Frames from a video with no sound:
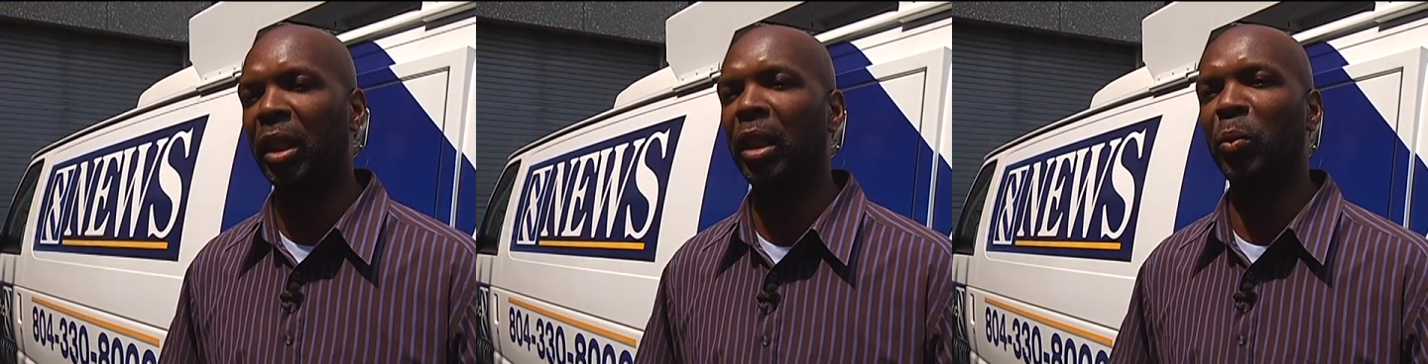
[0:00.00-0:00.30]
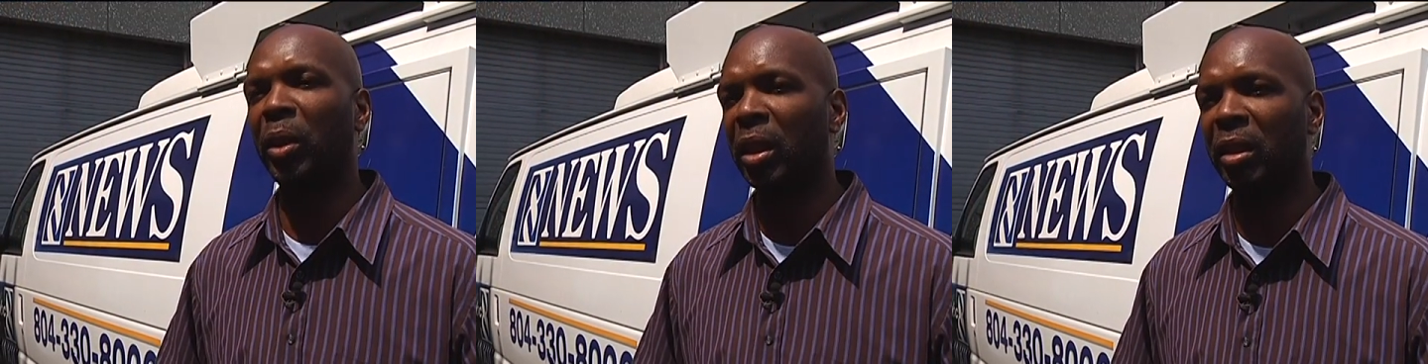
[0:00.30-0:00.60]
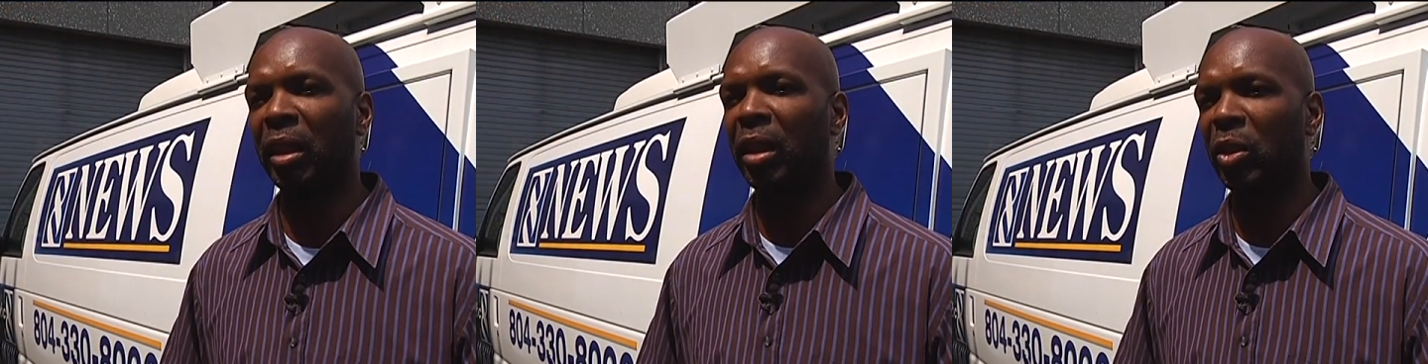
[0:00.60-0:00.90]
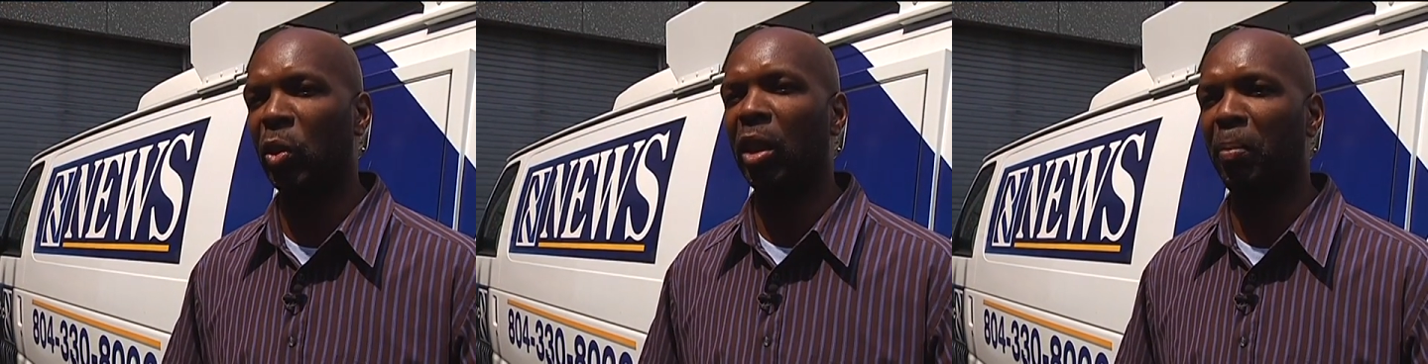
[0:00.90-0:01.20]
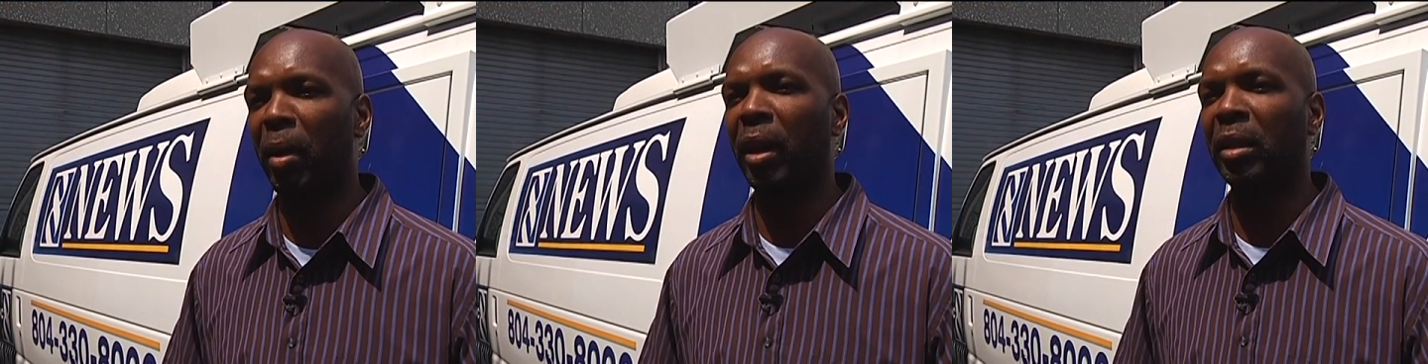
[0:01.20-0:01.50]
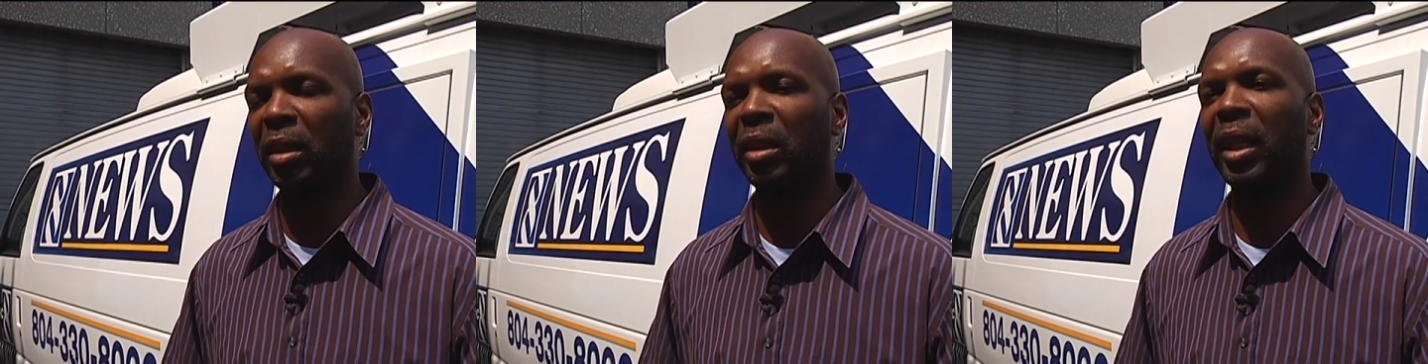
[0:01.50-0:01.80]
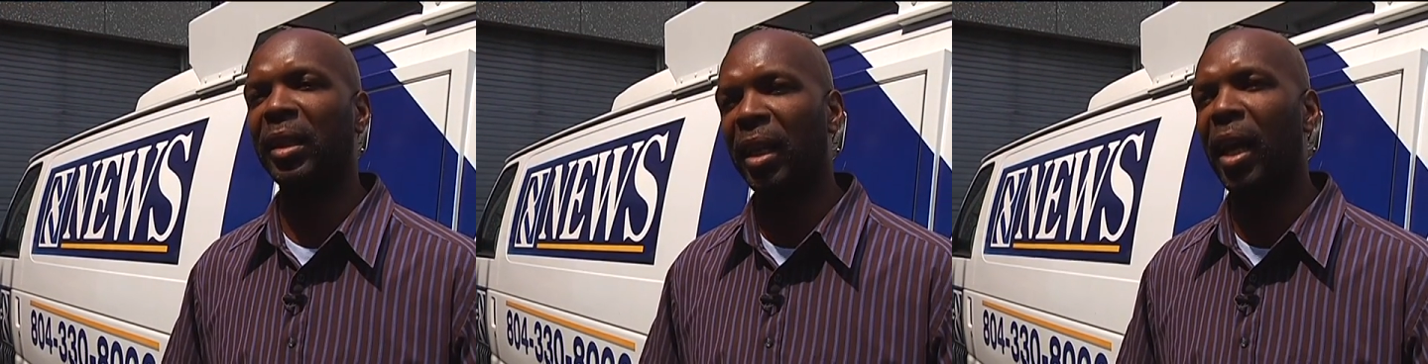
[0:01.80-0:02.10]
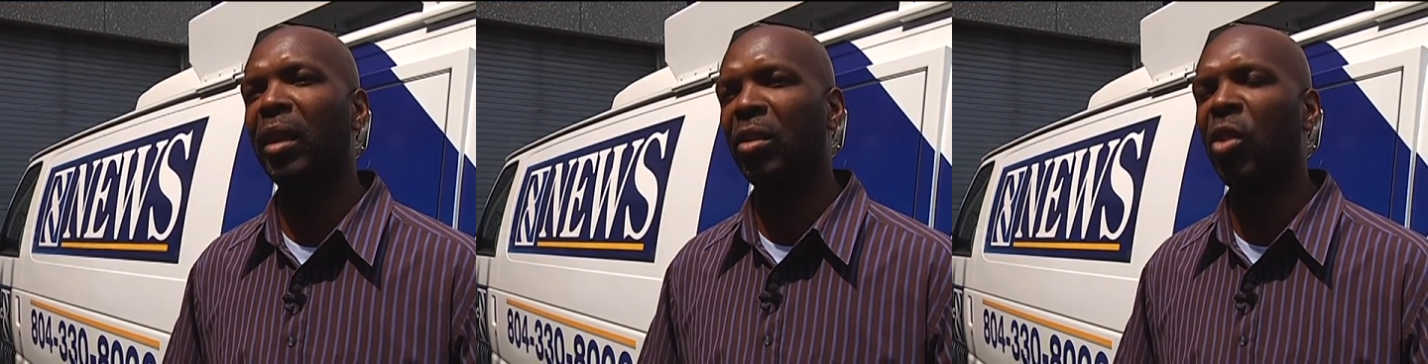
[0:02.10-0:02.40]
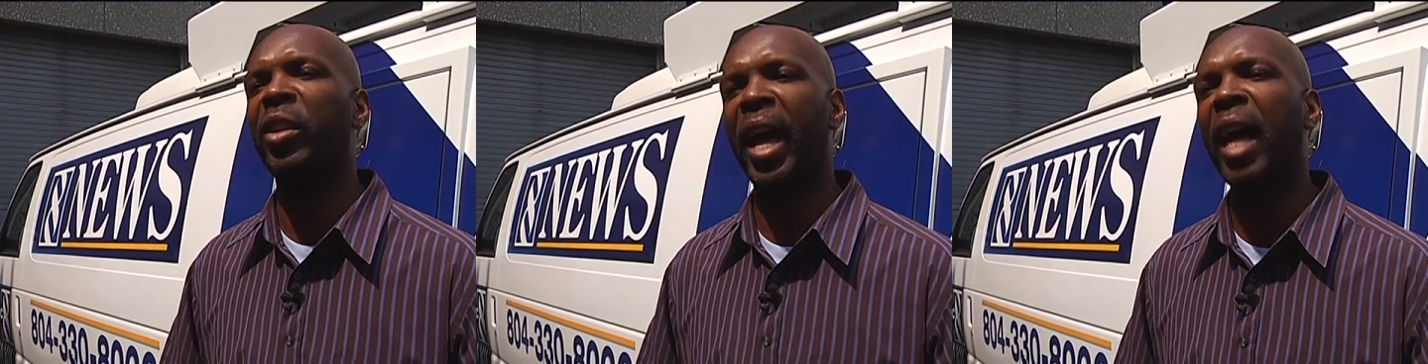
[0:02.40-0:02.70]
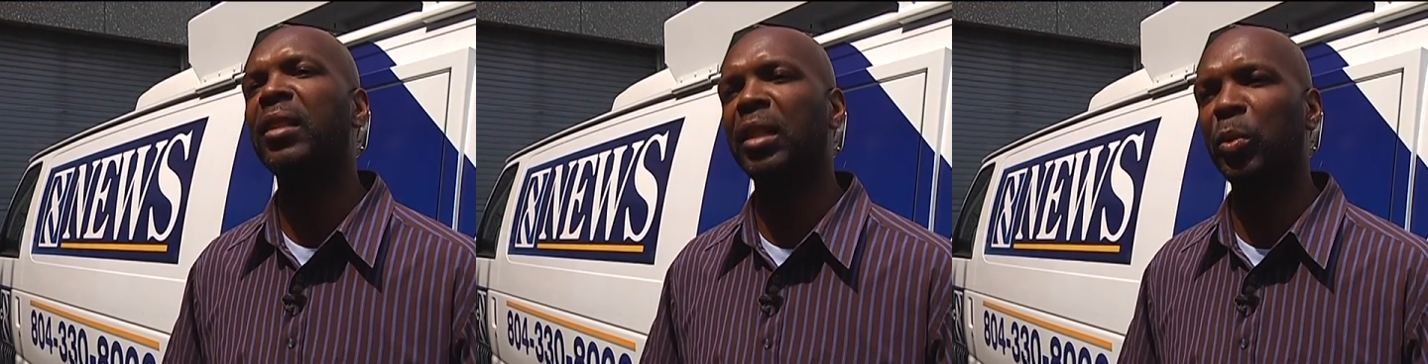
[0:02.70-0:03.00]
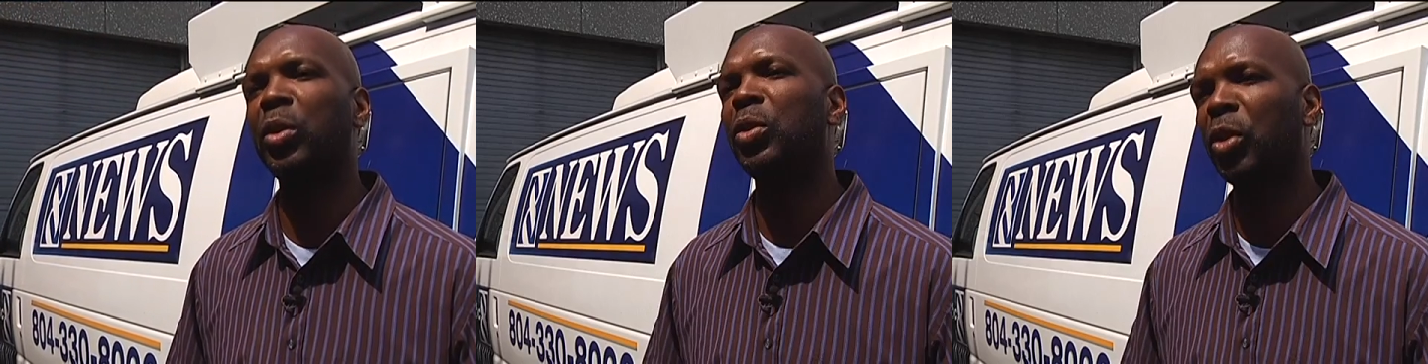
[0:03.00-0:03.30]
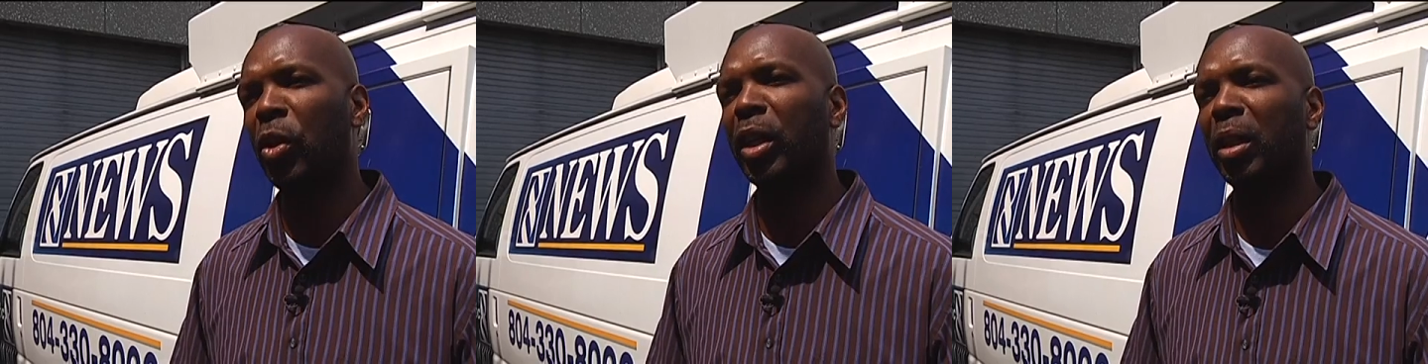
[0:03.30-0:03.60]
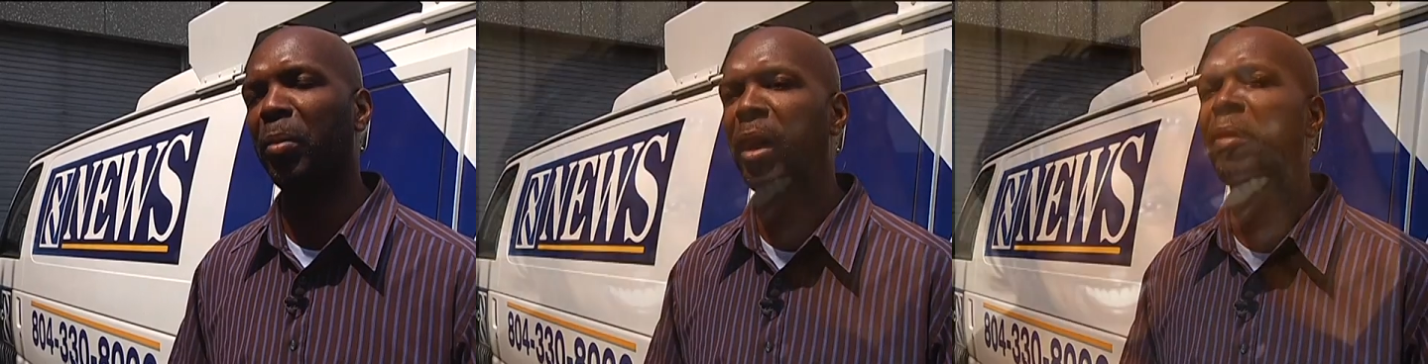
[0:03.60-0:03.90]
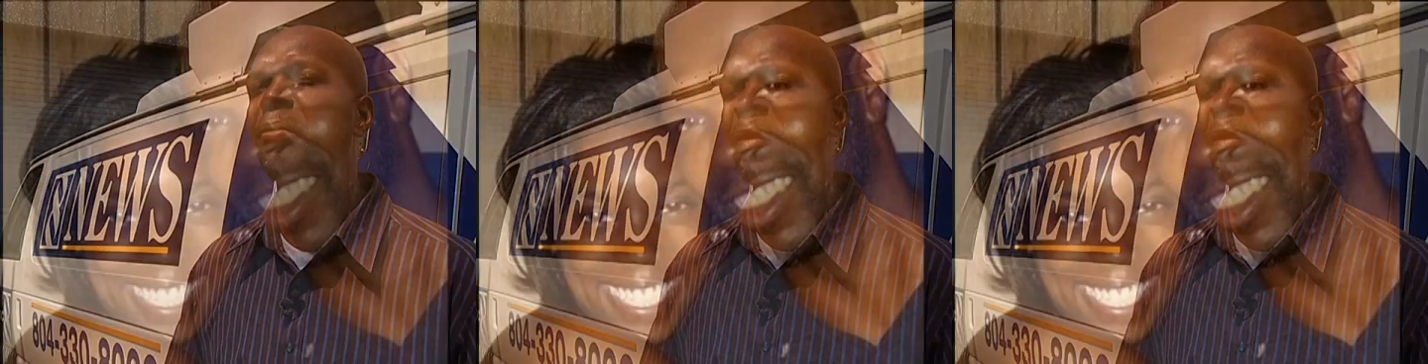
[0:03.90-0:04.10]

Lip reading: then we can sit and talk about it, and she's like, "Dad, you know, now I see what you're talking about."